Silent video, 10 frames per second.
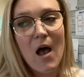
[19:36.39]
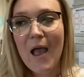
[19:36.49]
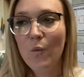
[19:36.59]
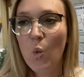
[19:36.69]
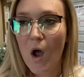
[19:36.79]

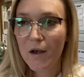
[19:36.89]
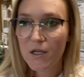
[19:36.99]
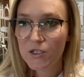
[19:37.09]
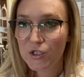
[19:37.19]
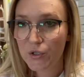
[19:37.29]
I
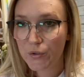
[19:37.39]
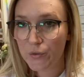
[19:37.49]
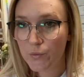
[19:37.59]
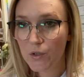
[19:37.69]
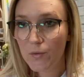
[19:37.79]
wanted
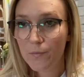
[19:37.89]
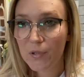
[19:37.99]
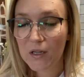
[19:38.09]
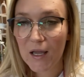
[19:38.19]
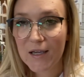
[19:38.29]
to
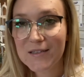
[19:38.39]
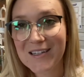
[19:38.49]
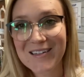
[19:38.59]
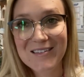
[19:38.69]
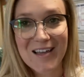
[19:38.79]
place
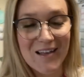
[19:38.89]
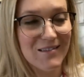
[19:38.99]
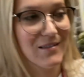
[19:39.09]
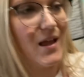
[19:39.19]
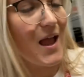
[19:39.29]
a
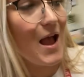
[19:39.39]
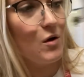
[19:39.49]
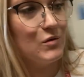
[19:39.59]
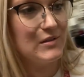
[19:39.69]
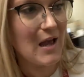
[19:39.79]
desk
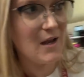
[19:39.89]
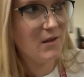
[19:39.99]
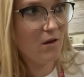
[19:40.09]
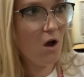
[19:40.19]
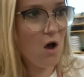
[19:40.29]
outside
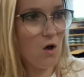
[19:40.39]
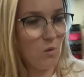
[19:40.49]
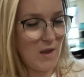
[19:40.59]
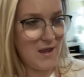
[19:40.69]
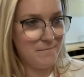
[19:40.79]
in the
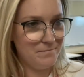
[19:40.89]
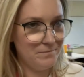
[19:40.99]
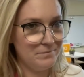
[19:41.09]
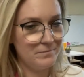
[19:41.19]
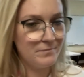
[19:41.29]
hallway
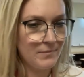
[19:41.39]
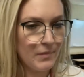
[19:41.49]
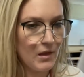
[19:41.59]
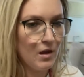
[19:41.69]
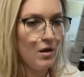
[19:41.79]

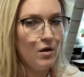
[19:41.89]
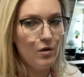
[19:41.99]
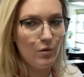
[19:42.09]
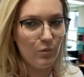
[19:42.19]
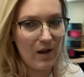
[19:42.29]

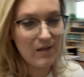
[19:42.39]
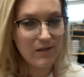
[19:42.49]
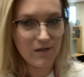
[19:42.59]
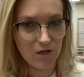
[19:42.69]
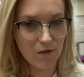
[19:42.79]
right
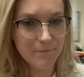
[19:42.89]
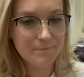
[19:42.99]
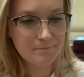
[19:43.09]
here.